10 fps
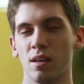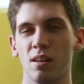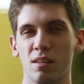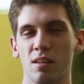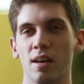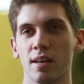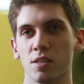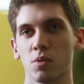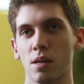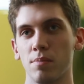And I
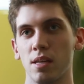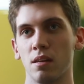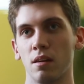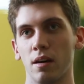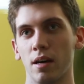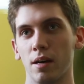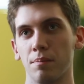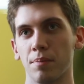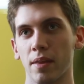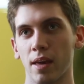guess what I mean
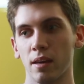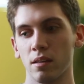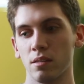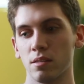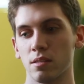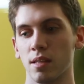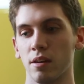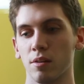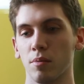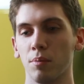by that is
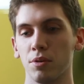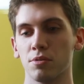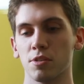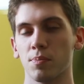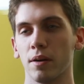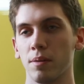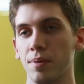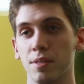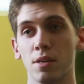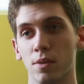that your mobile user is probably
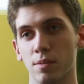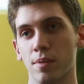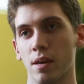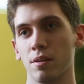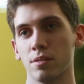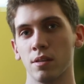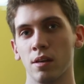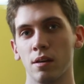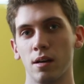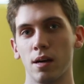busy doing something else.
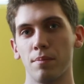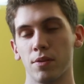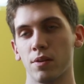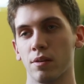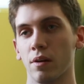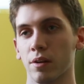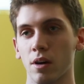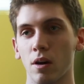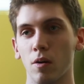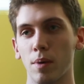They're either on the
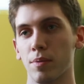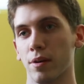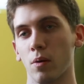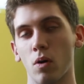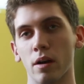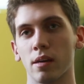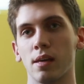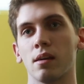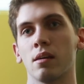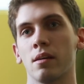go, maybe they're out
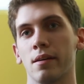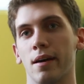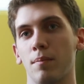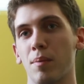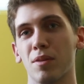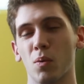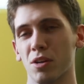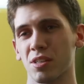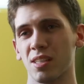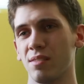walking, maybe they're
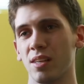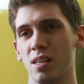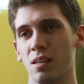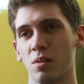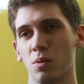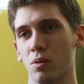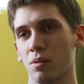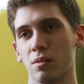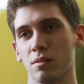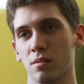watching TV,
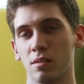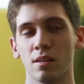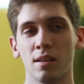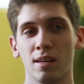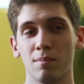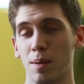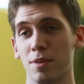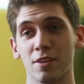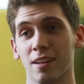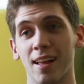or
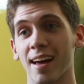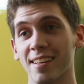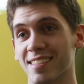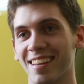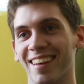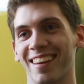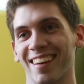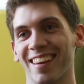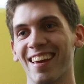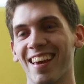maybe they're in class.
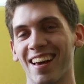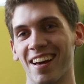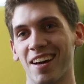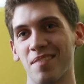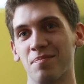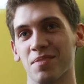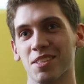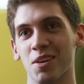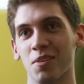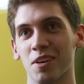
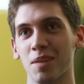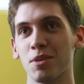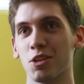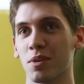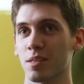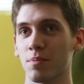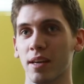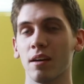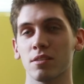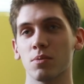So they're going to be
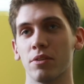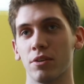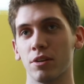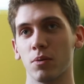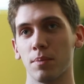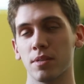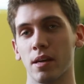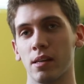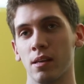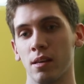something else while they're on your
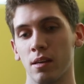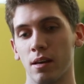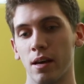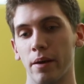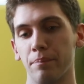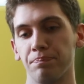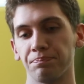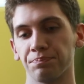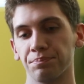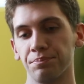website.
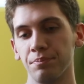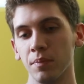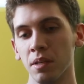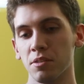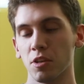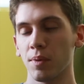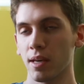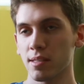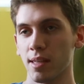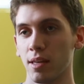And so
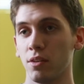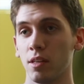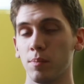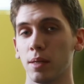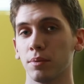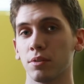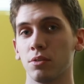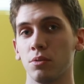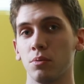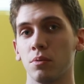because of that, you need to be able
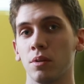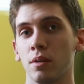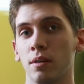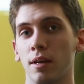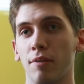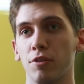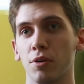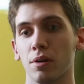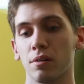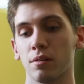to have
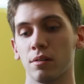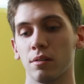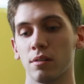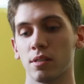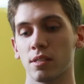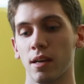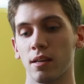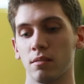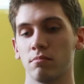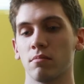your
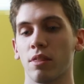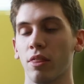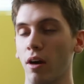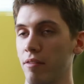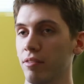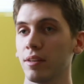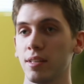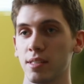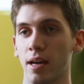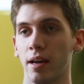site thoughtfully
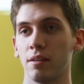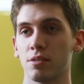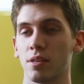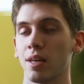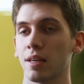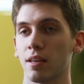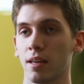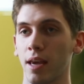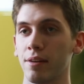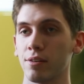designed so that it
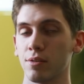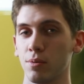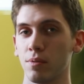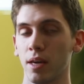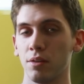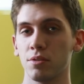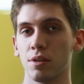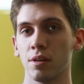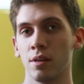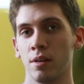can cater to that
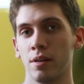user.